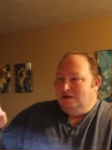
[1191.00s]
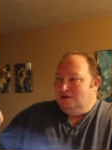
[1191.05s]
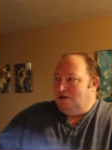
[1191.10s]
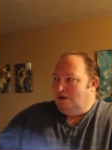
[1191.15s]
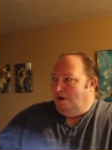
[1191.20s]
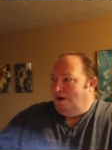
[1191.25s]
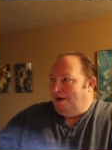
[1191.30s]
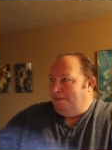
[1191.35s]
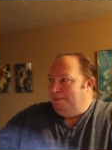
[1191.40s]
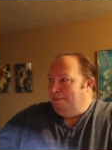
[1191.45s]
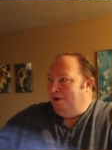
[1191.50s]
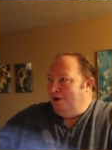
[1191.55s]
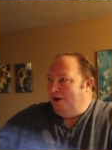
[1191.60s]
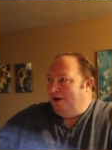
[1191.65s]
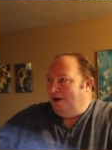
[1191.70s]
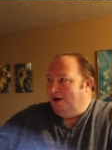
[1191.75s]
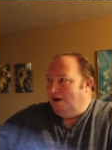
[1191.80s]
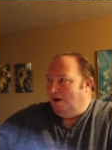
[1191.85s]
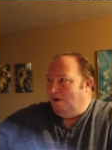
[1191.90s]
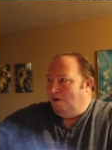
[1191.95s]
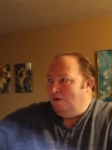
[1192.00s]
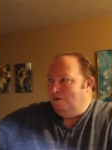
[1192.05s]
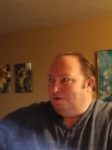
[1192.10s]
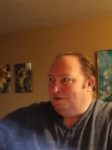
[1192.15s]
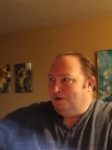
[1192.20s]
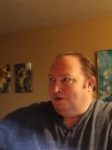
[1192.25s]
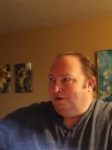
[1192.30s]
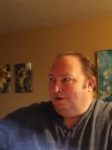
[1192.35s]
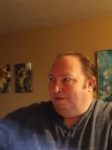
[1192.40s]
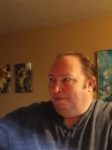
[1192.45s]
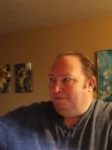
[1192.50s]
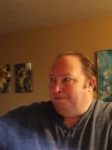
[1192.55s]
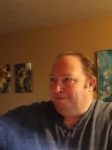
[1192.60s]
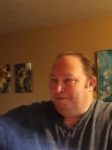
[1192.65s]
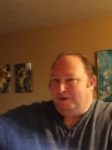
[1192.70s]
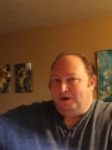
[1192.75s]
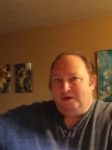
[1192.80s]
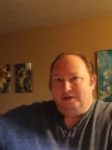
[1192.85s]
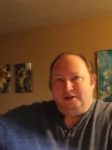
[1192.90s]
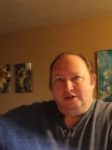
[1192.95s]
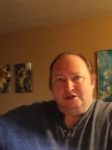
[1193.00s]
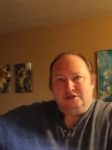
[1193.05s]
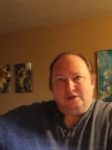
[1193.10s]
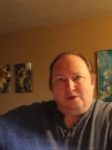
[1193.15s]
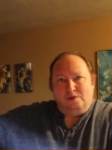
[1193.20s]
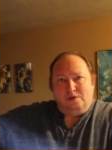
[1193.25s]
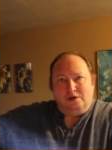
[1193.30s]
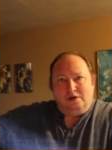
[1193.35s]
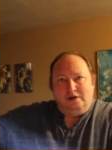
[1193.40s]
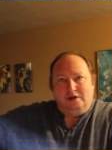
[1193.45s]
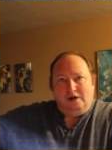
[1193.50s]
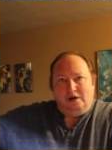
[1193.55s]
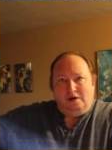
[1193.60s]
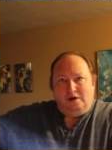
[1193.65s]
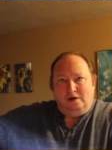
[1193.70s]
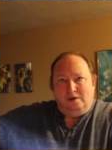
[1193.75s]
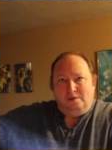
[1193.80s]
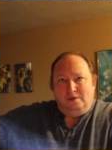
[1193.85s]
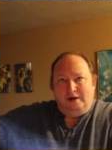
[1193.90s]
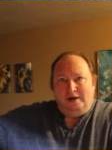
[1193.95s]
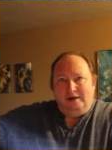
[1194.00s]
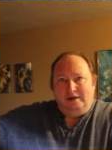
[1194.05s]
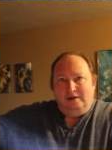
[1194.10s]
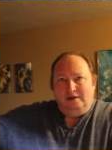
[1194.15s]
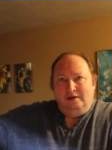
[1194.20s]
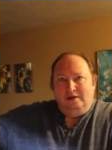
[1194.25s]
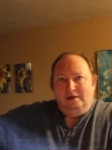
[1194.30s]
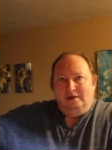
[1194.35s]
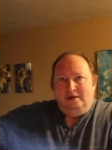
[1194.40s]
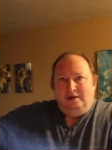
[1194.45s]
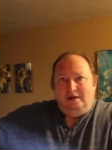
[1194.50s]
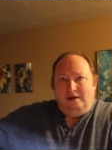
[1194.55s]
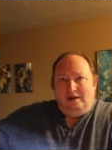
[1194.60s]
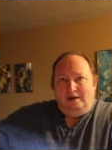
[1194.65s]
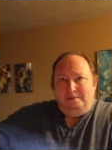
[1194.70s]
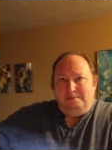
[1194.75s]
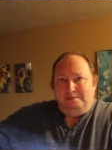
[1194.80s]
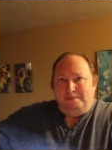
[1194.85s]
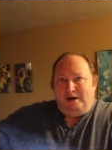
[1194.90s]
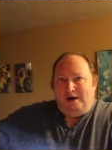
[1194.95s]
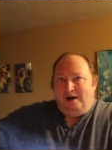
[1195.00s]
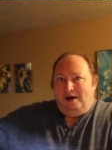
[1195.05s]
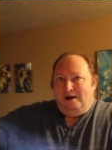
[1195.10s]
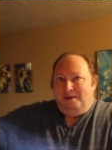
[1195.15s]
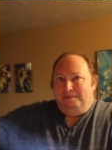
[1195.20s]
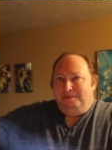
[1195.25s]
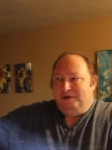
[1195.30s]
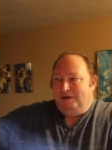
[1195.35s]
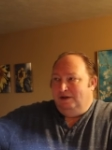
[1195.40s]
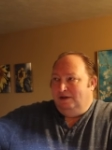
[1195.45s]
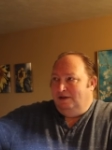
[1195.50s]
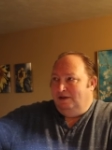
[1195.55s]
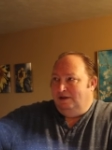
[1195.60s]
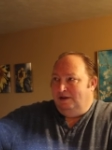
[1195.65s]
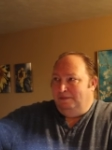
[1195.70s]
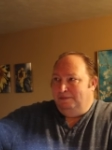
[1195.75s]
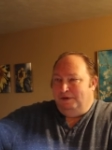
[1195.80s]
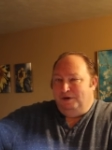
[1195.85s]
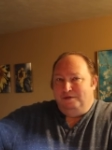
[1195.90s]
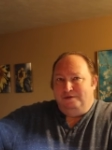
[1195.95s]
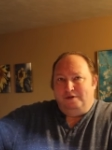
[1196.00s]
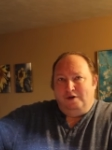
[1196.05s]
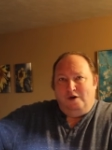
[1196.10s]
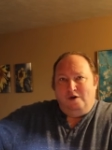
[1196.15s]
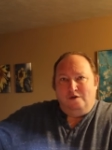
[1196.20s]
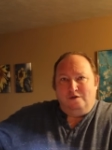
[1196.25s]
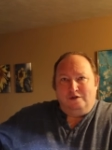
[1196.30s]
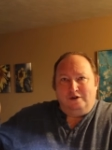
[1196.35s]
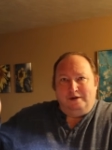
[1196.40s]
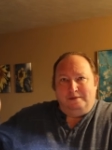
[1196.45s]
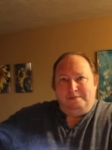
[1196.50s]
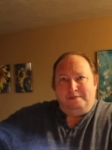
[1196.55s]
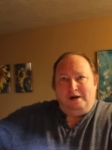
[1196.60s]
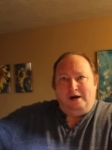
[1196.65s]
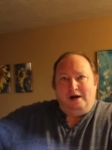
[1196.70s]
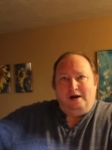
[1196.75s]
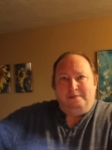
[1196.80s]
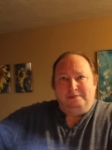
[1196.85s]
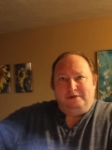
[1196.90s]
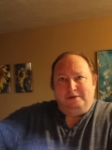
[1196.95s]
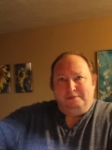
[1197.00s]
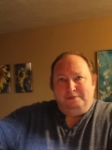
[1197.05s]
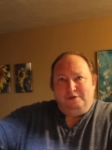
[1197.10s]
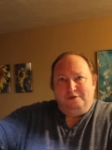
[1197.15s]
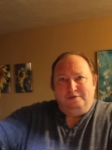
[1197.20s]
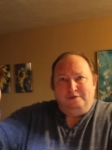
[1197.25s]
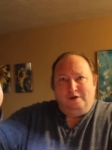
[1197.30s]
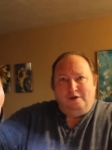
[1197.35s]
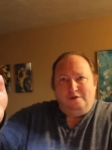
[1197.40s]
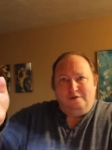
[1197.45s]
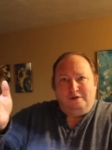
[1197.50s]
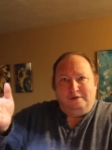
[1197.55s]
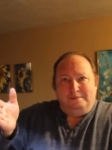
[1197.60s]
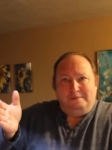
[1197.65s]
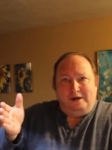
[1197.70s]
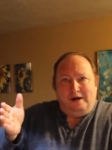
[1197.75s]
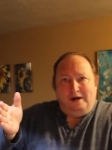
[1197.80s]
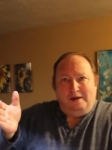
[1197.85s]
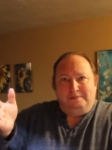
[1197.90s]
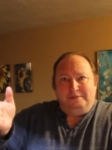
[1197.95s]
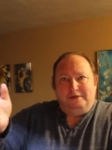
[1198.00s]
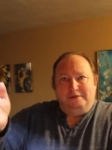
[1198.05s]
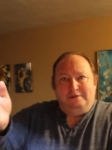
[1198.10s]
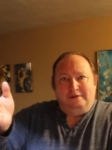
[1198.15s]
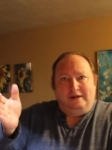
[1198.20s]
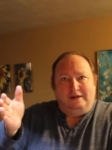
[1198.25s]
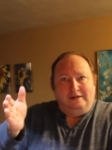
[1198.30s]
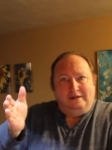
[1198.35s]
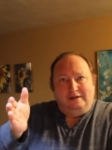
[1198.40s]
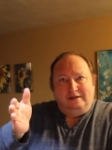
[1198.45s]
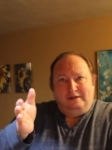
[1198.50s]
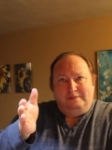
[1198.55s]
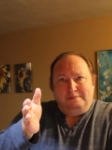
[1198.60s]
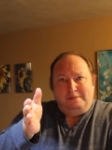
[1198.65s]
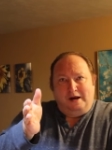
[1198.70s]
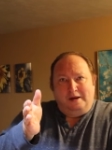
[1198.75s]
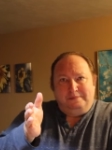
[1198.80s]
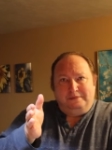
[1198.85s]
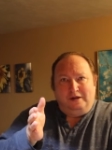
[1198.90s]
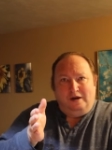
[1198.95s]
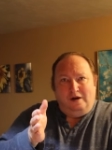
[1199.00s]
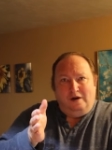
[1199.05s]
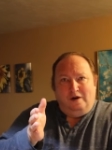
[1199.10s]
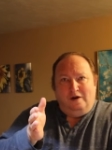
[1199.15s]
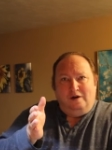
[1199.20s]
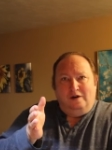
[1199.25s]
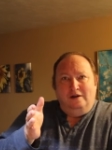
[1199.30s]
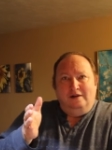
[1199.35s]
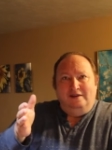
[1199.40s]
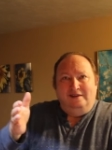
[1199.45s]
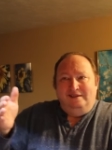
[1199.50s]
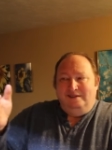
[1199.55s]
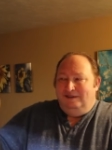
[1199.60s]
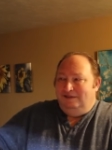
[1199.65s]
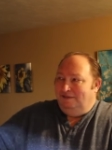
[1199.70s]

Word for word: So I put it over on this corner in the hallway. It mopped, it moved over, it mopped, it moved over, it mopped, it, and it mopped the hall.